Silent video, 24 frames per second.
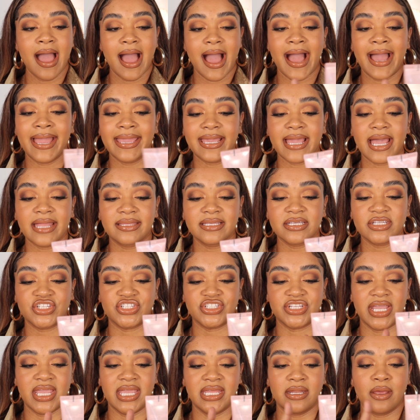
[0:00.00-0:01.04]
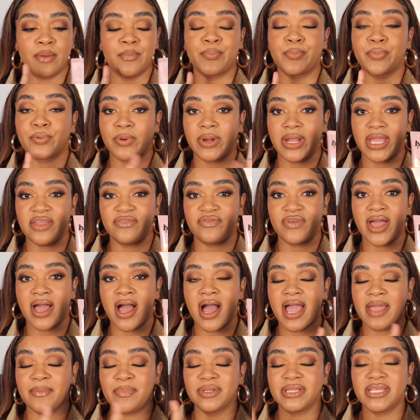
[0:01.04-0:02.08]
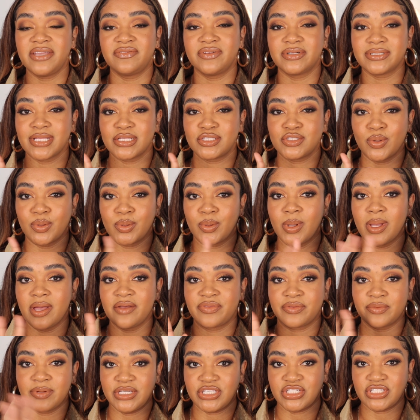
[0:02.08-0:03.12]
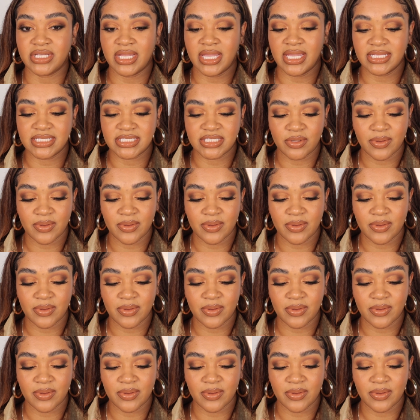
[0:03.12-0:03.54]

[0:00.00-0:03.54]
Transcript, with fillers: I got the shade Brave. I believe there's a total of three shades.